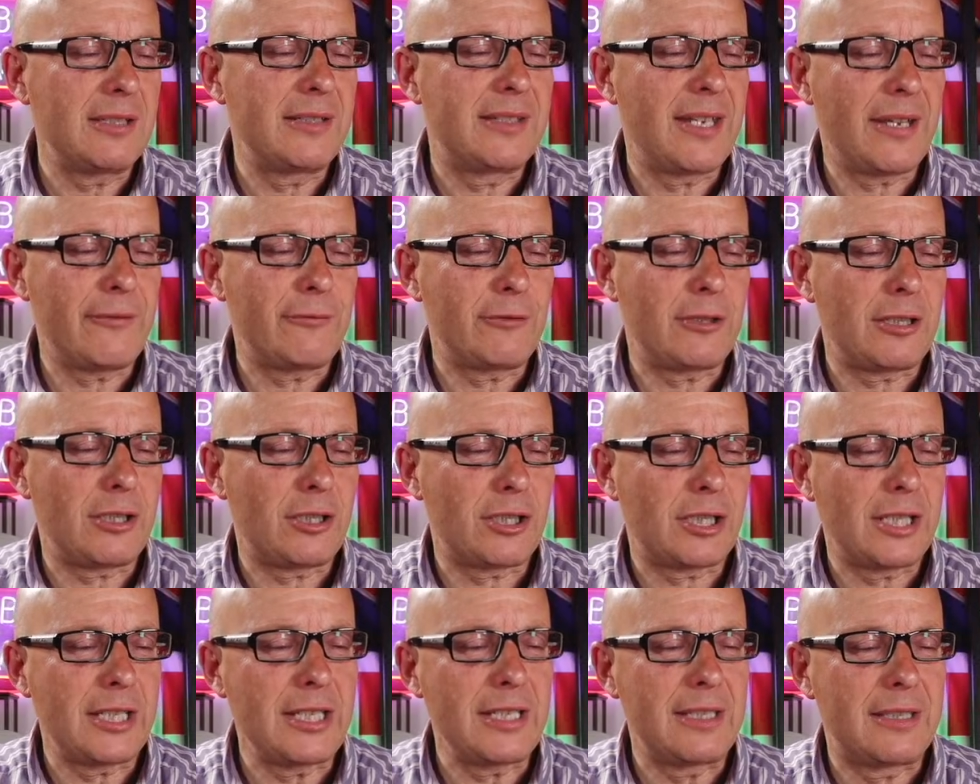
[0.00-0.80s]

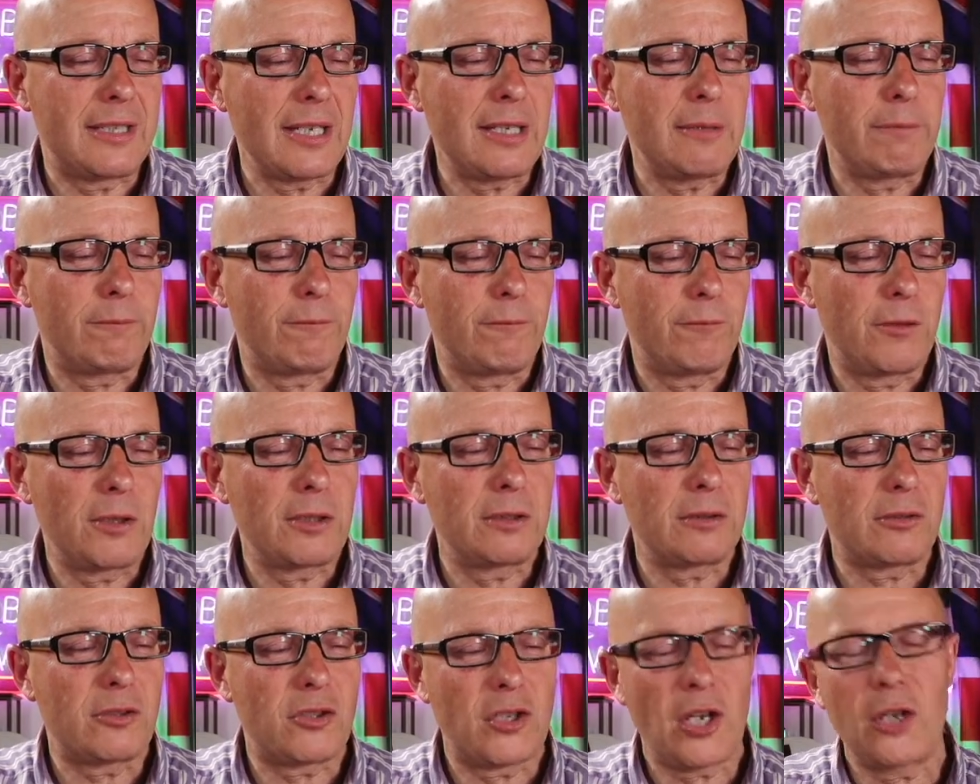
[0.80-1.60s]
devilishly
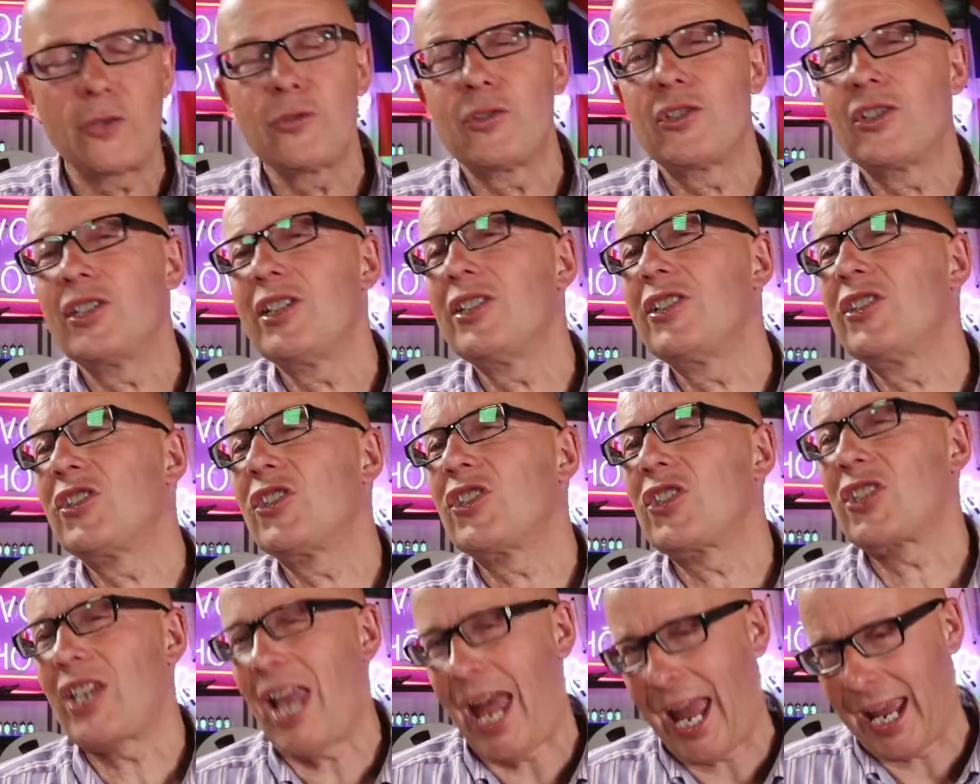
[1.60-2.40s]
deep-filled toasted
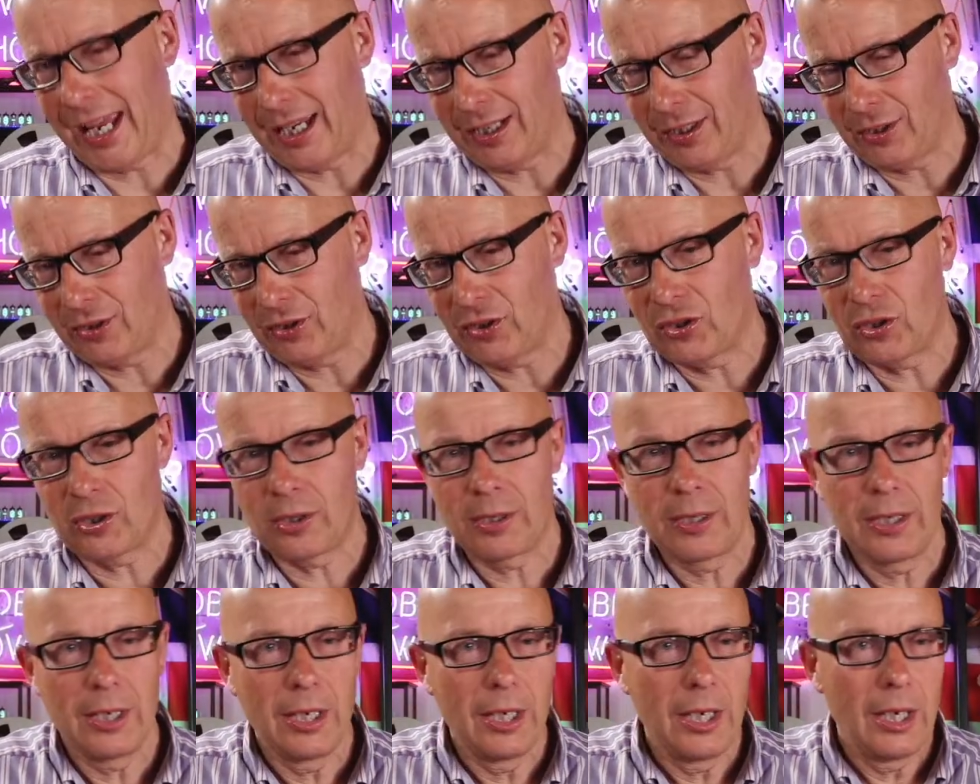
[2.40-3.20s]
snacks,
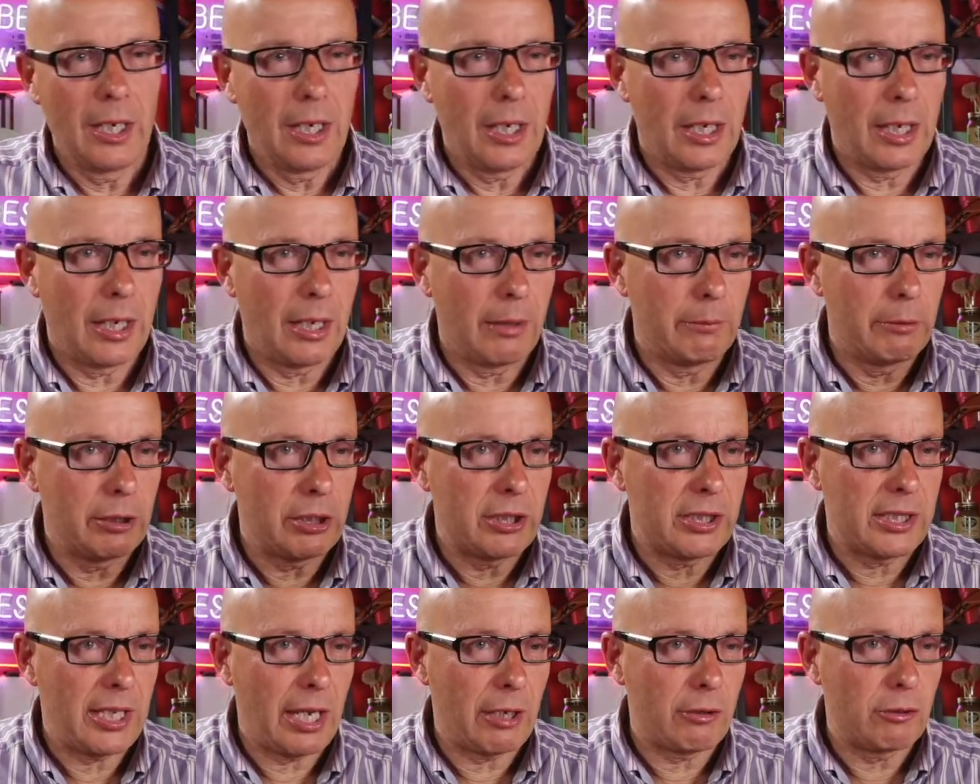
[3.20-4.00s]
which
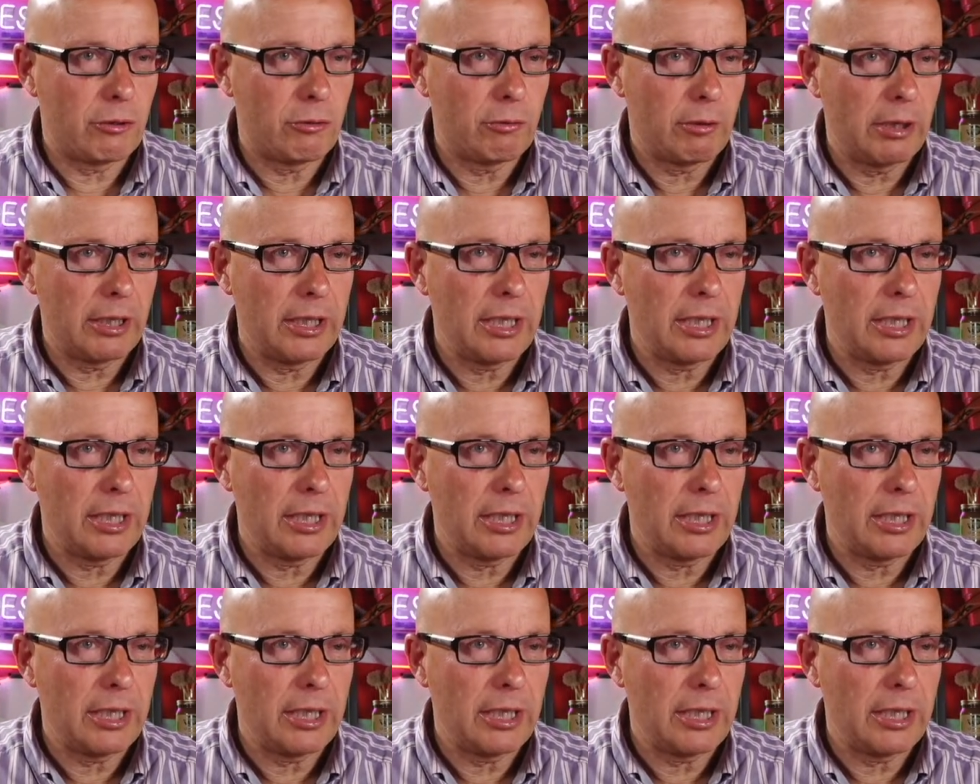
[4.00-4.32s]
sounds really...